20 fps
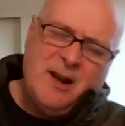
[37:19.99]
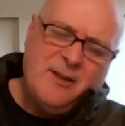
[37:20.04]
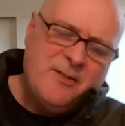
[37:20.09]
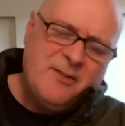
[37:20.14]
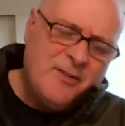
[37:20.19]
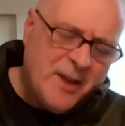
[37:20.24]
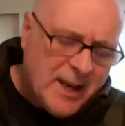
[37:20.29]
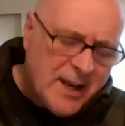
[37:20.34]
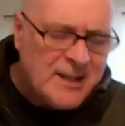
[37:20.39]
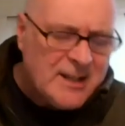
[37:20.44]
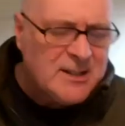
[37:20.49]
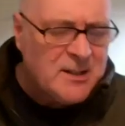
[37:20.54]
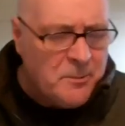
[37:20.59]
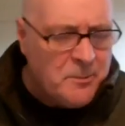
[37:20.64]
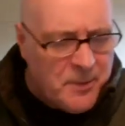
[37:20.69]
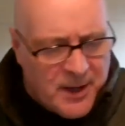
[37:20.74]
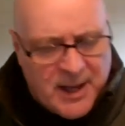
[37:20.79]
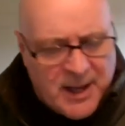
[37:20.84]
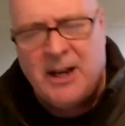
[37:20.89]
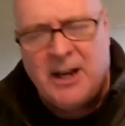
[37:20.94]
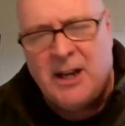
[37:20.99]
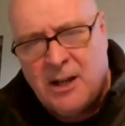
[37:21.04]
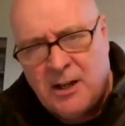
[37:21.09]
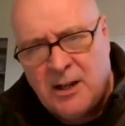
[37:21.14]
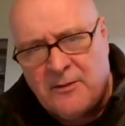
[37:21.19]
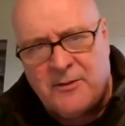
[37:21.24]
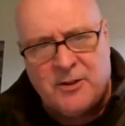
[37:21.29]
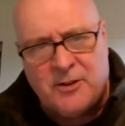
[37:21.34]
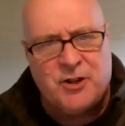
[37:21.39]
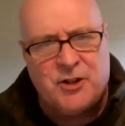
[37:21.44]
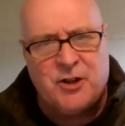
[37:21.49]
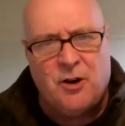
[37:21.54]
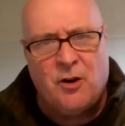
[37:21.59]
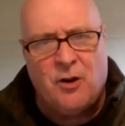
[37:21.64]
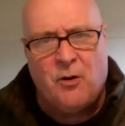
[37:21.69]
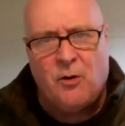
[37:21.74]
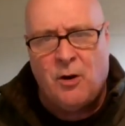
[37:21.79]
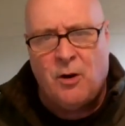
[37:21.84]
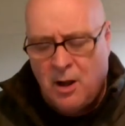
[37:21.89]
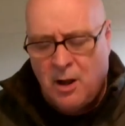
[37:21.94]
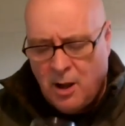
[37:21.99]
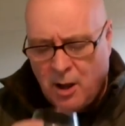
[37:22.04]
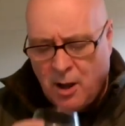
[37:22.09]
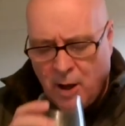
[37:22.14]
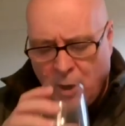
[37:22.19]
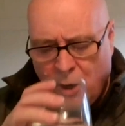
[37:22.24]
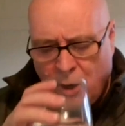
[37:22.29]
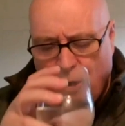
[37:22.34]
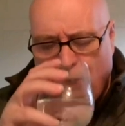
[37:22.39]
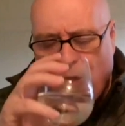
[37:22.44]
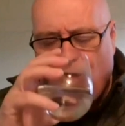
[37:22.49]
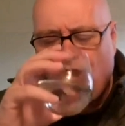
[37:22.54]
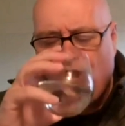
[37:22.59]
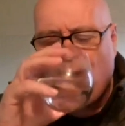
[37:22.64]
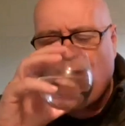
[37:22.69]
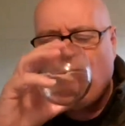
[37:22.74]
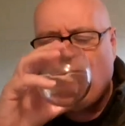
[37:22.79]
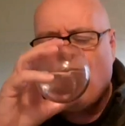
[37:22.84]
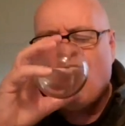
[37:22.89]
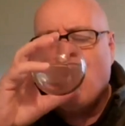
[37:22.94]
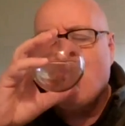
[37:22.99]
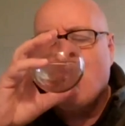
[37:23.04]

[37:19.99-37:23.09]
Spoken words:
I think, is the beginning of control. And